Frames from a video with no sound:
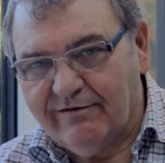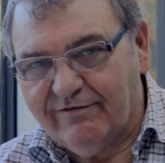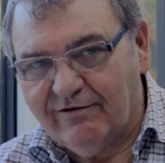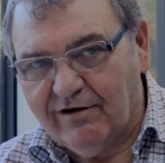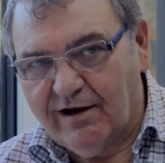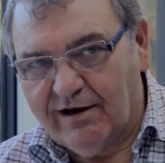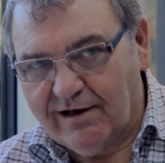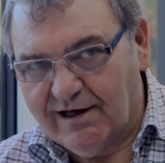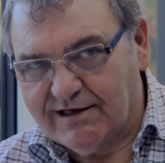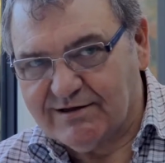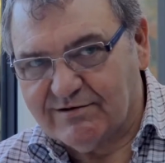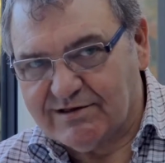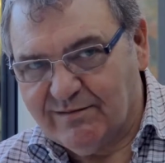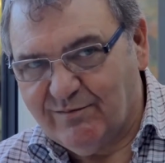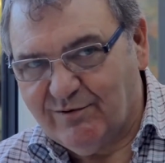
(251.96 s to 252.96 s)
full-height glazing
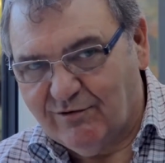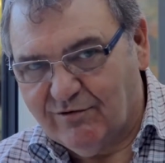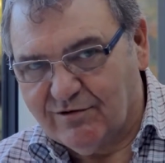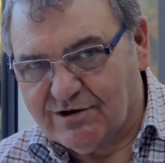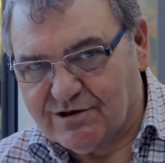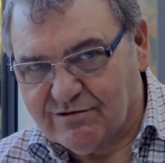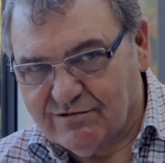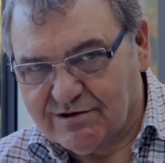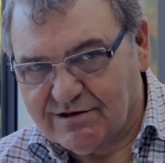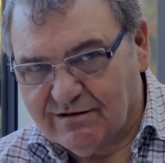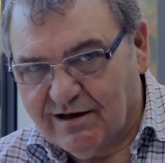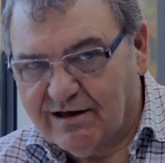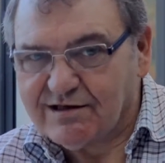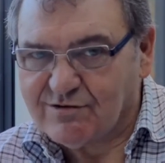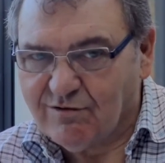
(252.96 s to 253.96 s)
was important to us, and
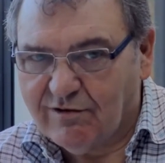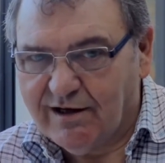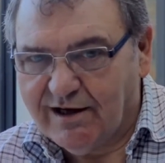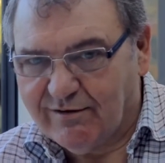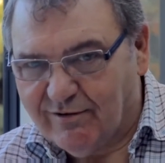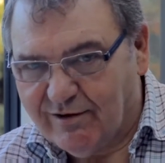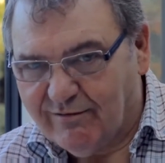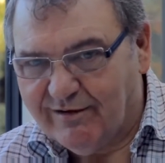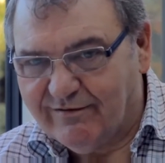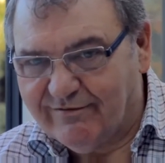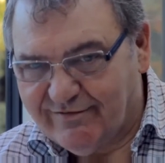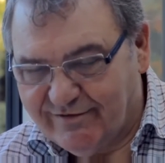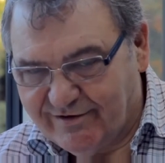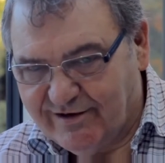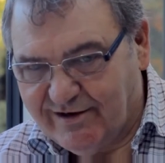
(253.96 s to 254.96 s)
that's why we went
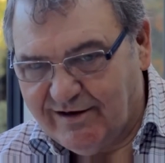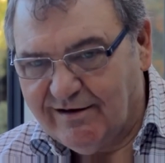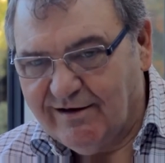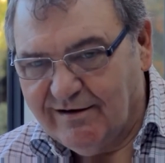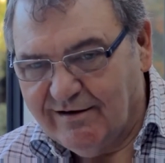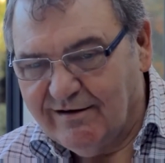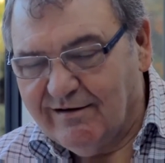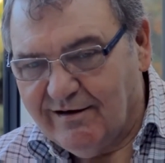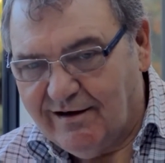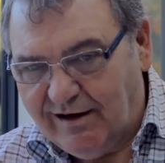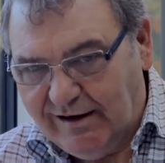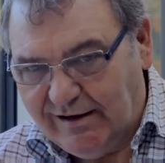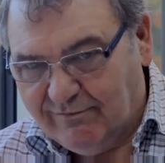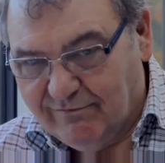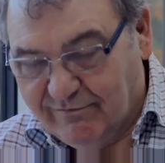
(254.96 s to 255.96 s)
for the
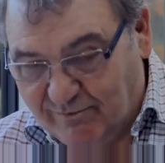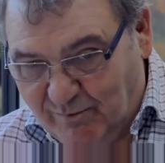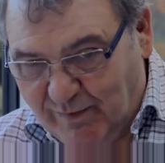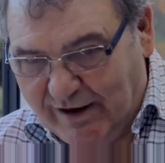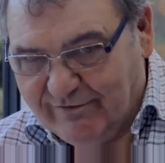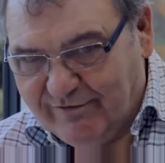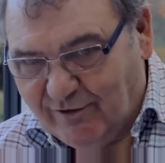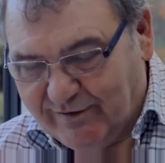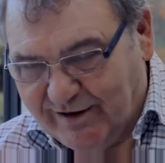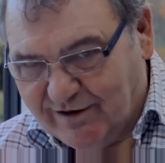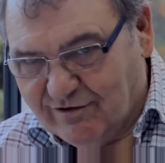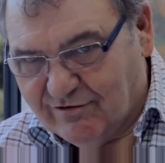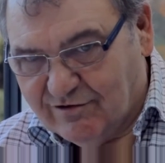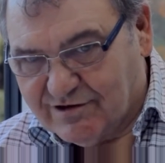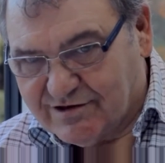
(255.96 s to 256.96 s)
bifolding
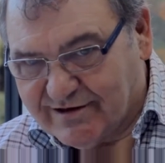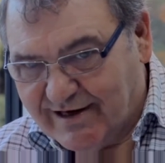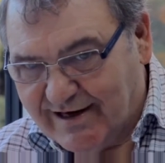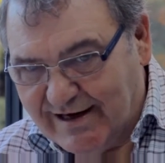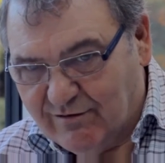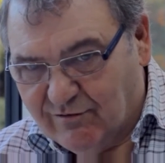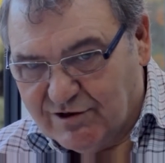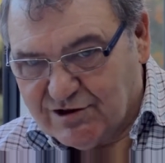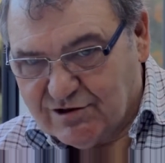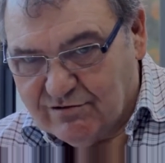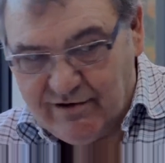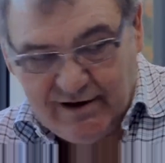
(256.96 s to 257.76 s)
doors there, which are